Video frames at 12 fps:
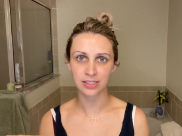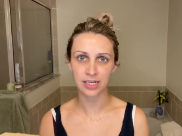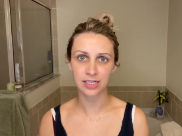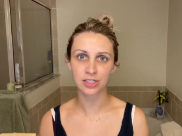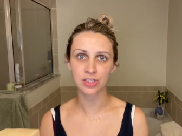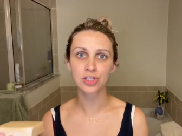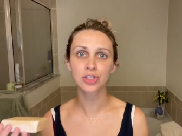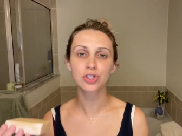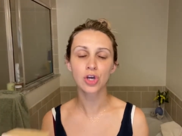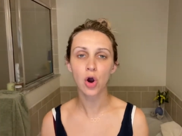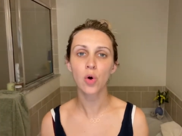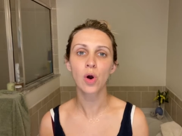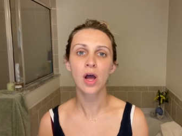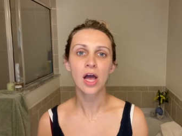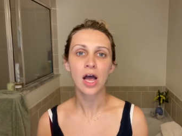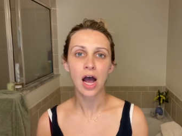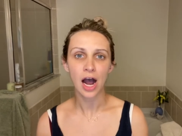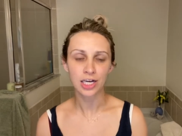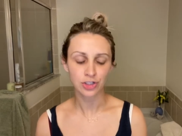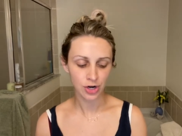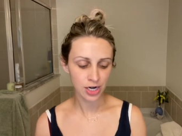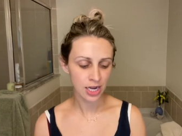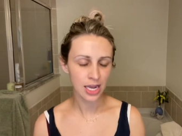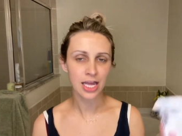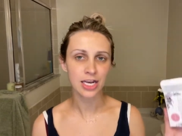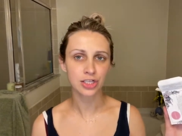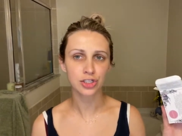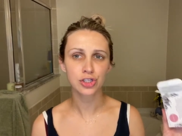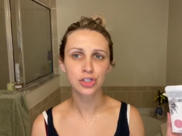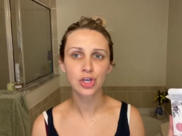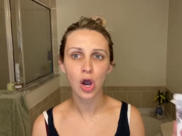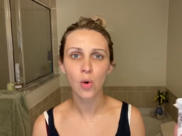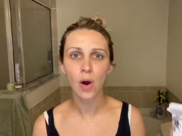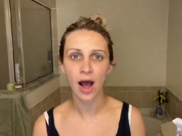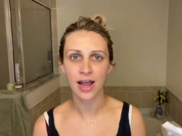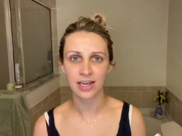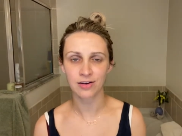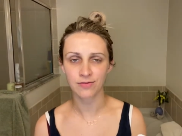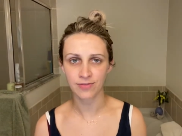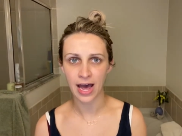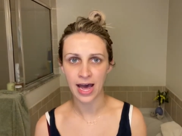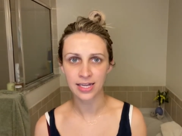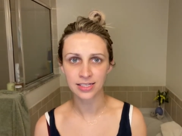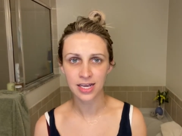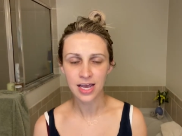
It's so hydrating. It is so high in fat.